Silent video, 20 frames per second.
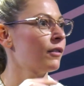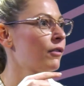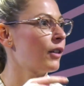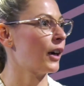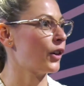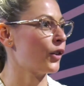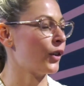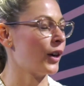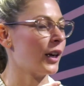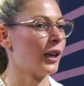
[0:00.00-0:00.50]

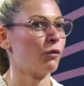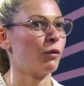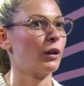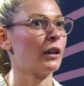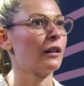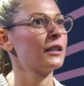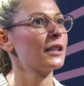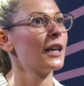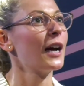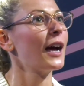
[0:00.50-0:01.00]
rendering in
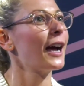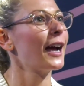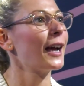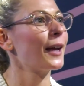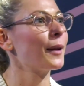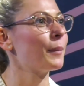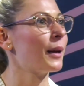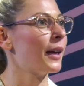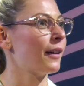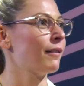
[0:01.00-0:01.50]
real
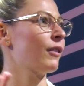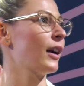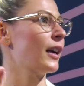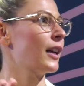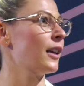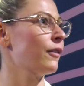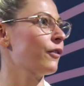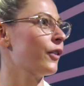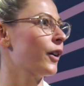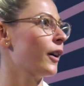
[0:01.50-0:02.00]
time and
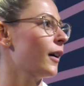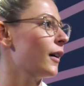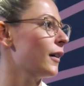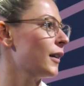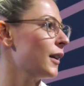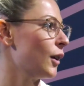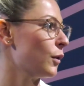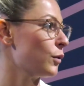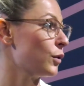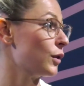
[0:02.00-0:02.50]
ready for
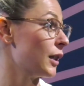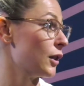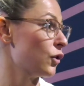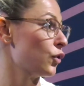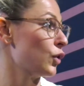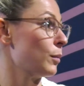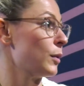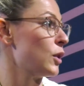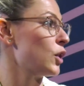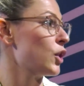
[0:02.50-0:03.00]

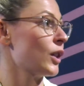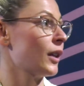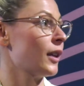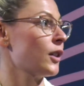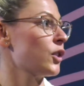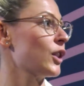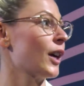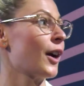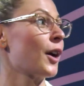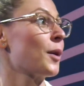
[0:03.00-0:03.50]
distribution
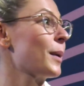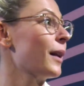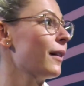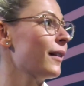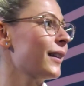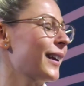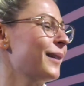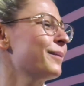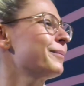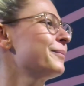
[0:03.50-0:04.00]
and
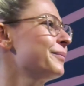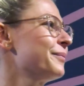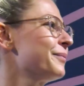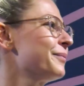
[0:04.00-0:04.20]
shareability.